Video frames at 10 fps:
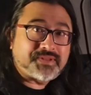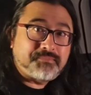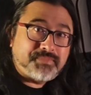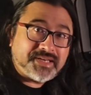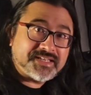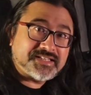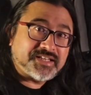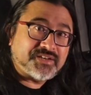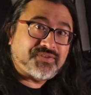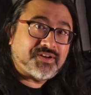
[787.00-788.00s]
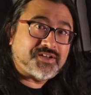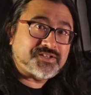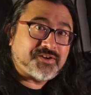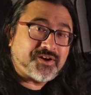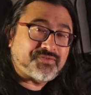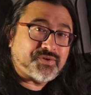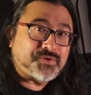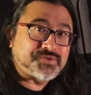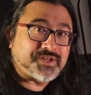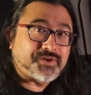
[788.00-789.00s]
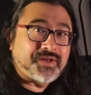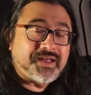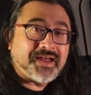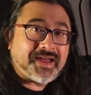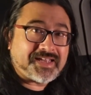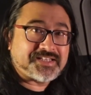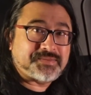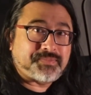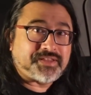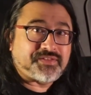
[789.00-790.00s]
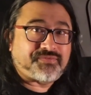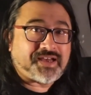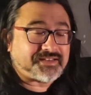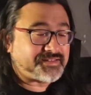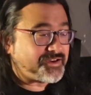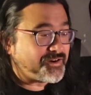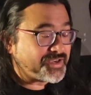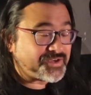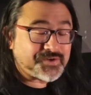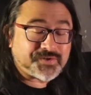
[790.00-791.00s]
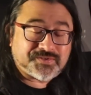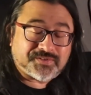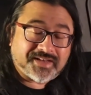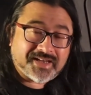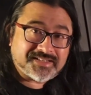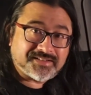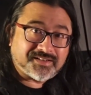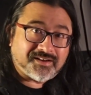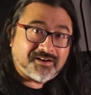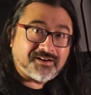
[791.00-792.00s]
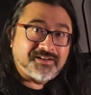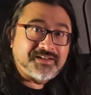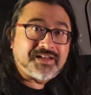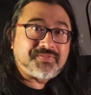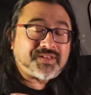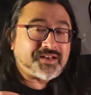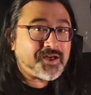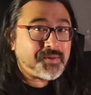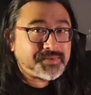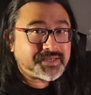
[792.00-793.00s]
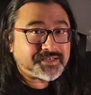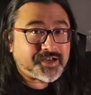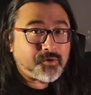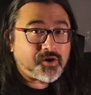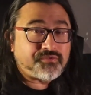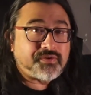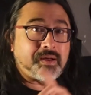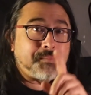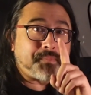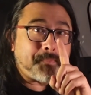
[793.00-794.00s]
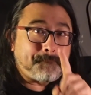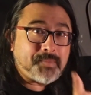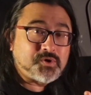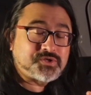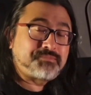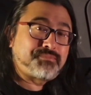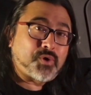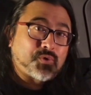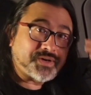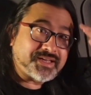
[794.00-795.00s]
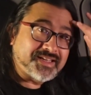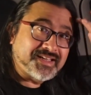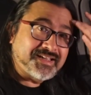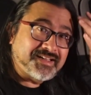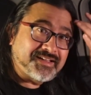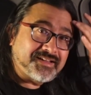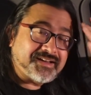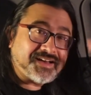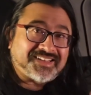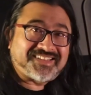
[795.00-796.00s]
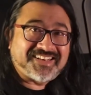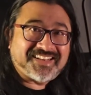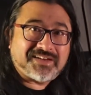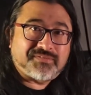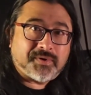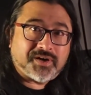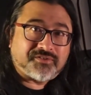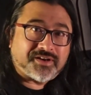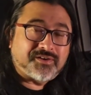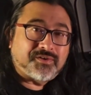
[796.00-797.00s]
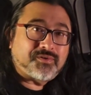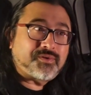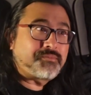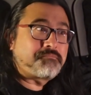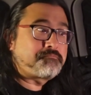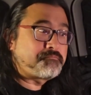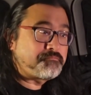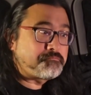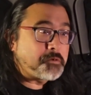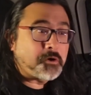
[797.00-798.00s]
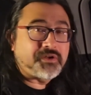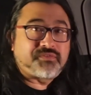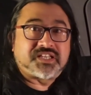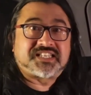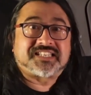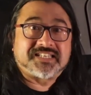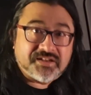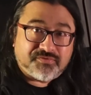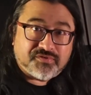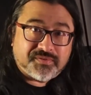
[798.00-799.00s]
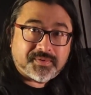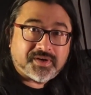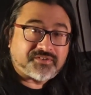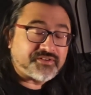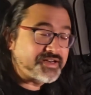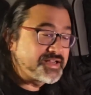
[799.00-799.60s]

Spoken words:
the biggest thing for last night, of course, though, has to be the fact that I cooked on gas in the car, the alarm didn't go off, but most importantly, I didn't have a migraine. Not even a sniff of a migraine.